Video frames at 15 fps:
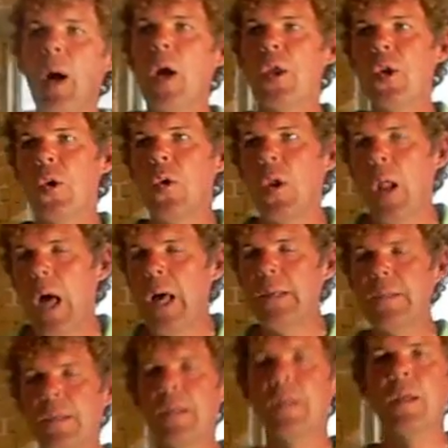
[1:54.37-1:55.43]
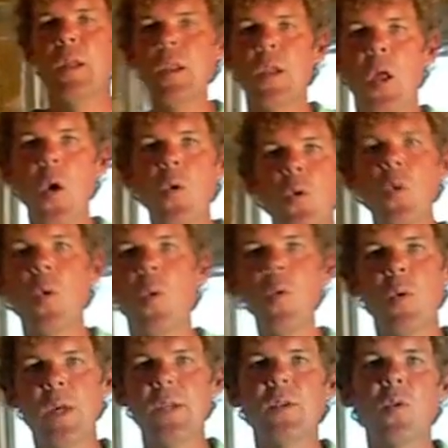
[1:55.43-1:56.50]
about utilizing
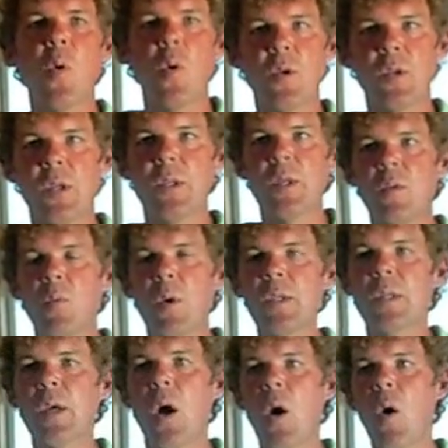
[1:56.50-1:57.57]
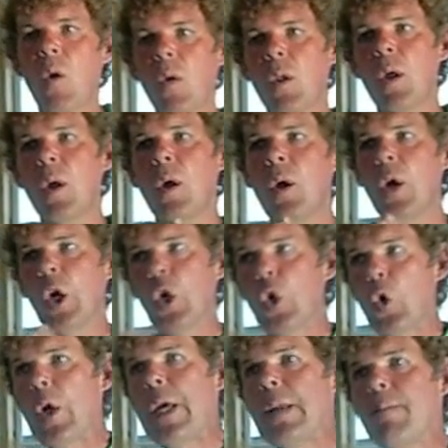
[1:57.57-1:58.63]
local resources in what's called
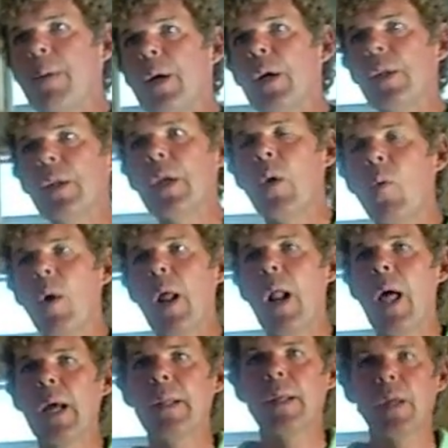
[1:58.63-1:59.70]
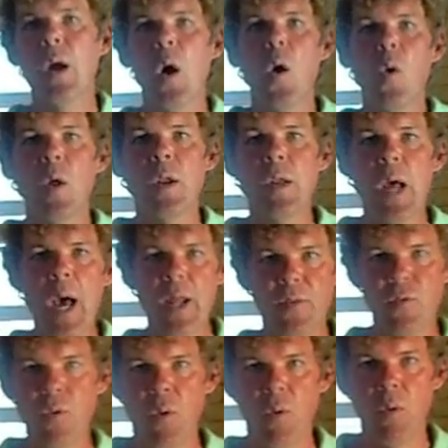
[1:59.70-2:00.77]
green building, or what I like to call
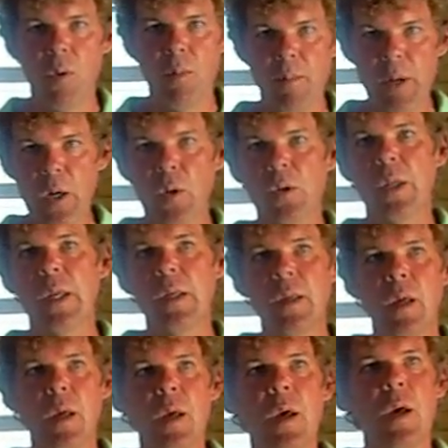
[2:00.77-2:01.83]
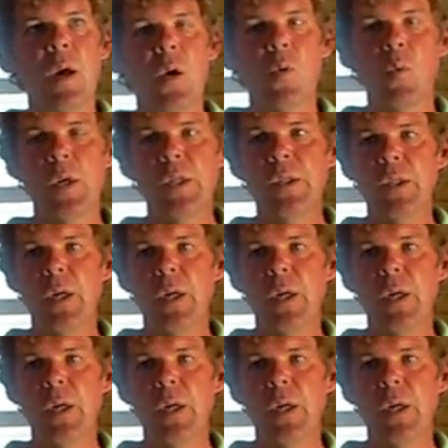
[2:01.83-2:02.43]
natural building, which